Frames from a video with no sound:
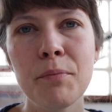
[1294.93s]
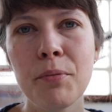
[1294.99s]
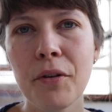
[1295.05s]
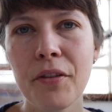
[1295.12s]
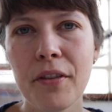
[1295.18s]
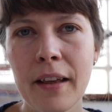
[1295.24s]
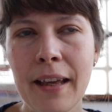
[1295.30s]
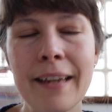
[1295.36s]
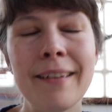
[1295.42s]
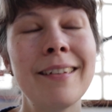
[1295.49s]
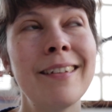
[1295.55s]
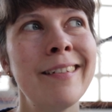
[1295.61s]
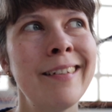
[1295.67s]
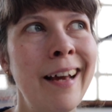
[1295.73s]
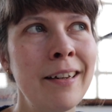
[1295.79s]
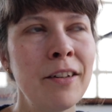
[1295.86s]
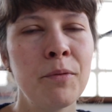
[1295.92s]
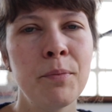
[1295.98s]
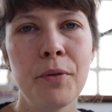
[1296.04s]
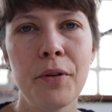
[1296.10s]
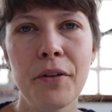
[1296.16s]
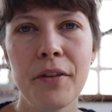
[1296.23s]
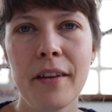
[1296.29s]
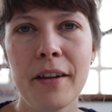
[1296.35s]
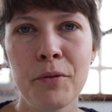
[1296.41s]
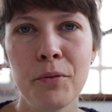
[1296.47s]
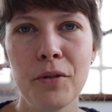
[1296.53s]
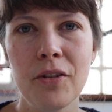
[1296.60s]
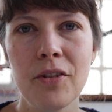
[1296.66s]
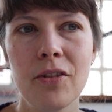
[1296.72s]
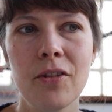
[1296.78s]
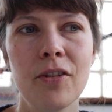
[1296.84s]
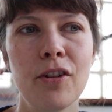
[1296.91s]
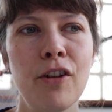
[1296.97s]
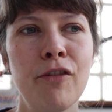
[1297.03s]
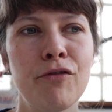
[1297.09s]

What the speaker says: a science book that was